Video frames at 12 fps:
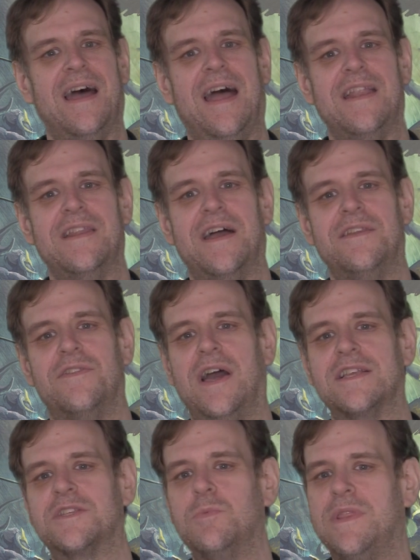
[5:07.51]
And, and
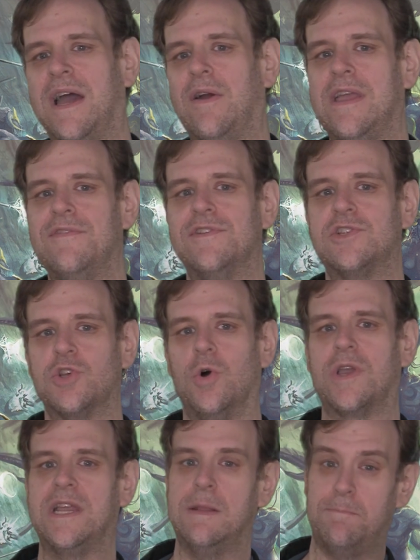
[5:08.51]
that's without even
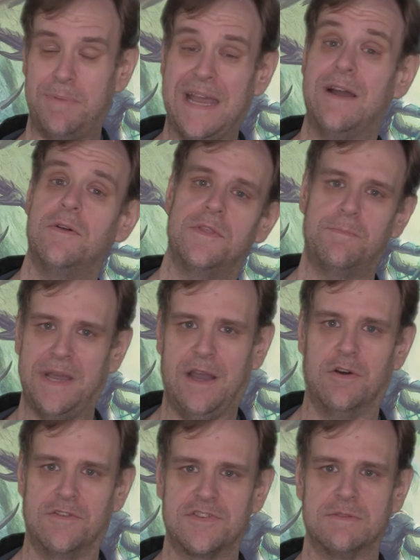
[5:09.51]
talking about the
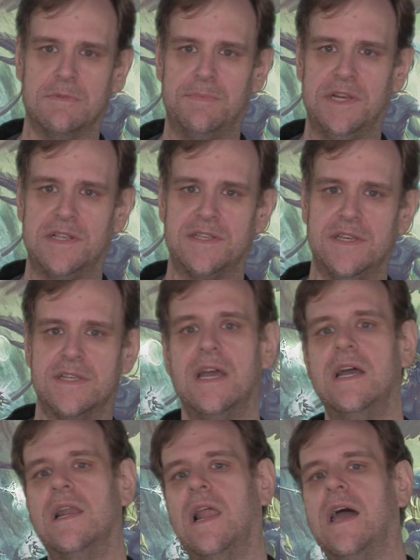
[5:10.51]
power of some abilities.
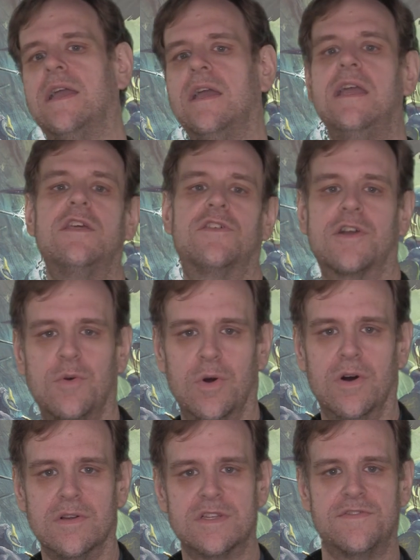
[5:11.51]
Like Aether
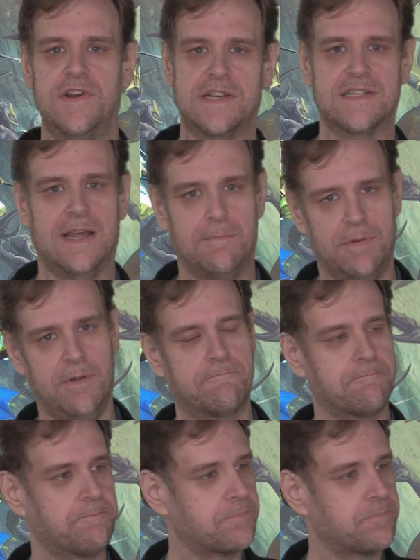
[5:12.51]
Quartz, for example,